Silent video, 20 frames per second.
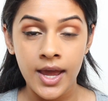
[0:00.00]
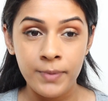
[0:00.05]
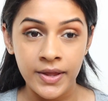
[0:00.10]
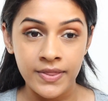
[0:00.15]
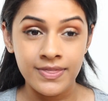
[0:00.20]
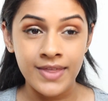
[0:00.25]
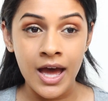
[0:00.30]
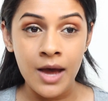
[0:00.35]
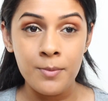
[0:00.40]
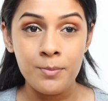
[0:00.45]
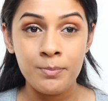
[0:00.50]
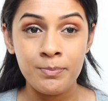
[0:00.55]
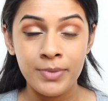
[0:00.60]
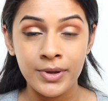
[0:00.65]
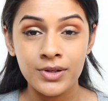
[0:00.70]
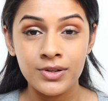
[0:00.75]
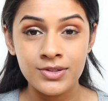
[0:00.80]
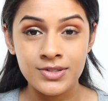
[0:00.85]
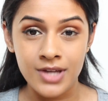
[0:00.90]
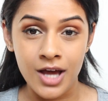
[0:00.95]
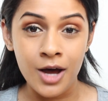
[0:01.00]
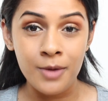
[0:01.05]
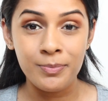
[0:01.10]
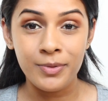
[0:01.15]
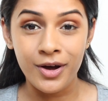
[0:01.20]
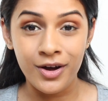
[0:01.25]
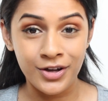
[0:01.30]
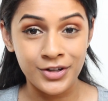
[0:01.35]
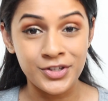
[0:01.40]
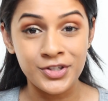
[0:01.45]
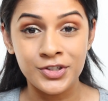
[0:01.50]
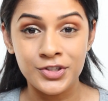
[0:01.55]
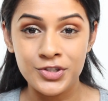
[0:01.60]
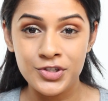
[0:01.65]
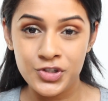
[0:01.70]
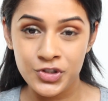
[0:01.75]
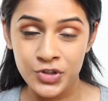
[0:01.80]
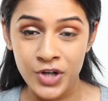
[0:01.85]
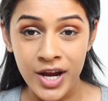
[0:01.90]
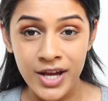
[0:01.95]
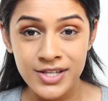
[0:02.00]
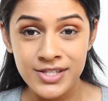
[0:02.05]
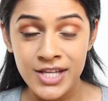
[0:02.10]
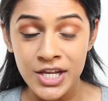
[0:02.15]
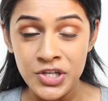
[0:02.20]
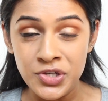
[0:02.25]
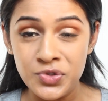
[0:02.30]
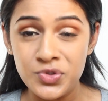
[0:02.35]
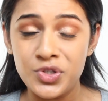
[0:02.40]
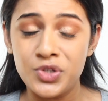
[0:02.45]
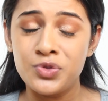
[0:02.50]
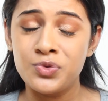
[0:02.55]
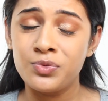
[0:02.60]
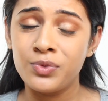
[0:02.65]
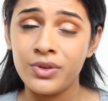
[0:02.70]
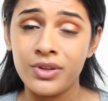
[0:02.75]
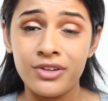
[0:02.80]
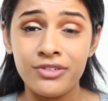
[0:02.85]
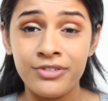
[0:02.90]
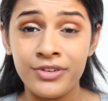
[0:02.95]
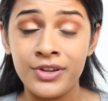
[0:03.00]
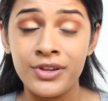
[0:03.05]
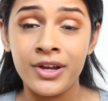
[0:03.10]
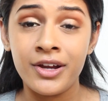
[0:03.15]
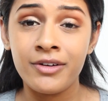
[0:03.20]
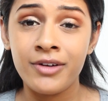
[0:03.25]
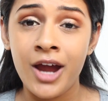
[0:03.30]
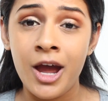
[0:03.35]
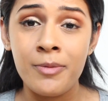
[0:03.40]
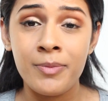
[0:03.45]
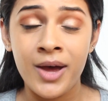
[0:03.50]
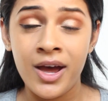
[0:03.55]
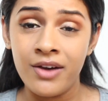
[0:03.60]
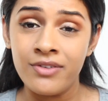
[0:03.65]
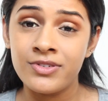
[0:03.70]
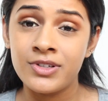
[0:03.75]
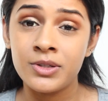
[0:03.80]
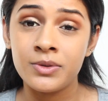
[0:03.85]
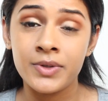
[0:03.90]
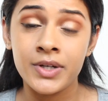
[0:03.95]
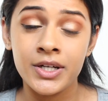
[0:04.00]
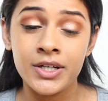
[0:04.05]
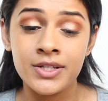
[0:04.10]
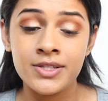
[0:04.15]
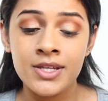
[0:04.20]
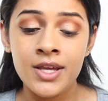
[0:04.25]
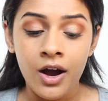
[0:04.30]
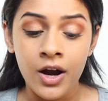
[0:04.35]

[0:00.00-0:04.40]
but that builds up on your stress and you just really feel like crap afterwards.